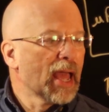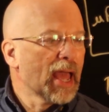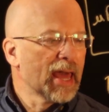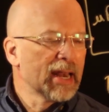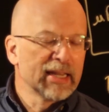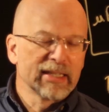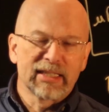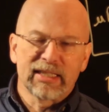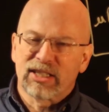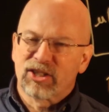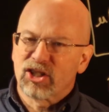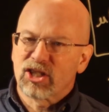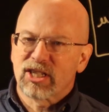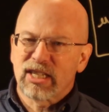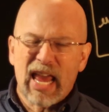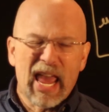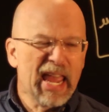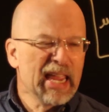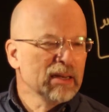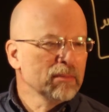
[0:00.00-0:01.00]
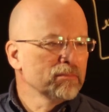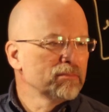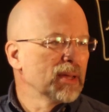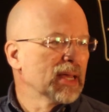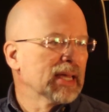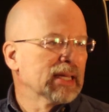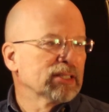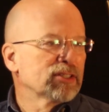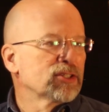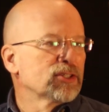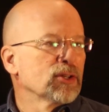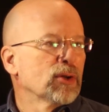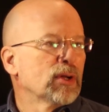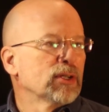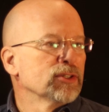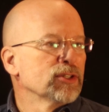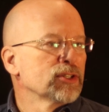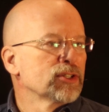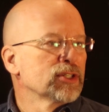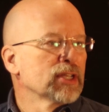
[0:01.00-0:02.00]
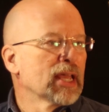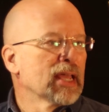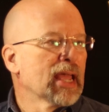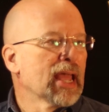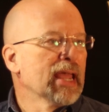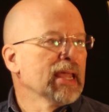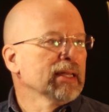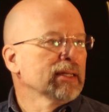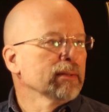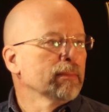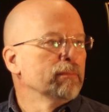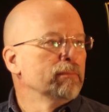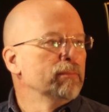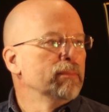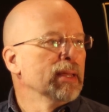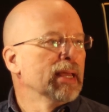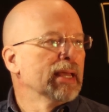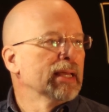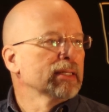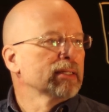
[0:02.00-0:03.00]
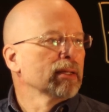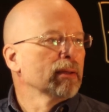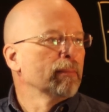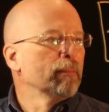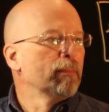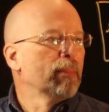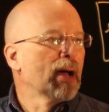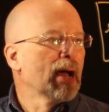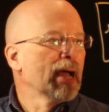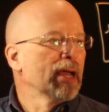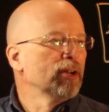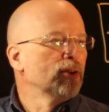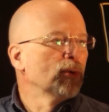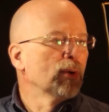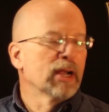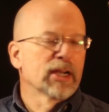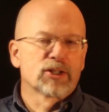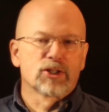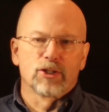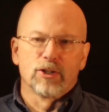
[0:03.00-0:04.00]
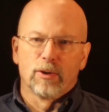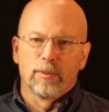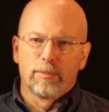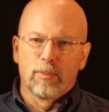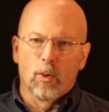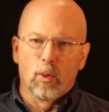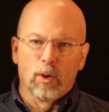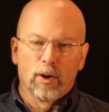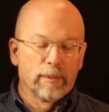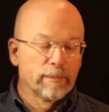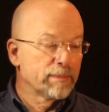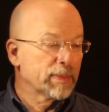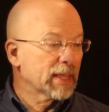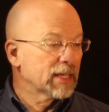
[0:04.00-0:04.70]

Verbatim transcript: And it's just 8 bits. so I'll just say 8 bit bidirectional port.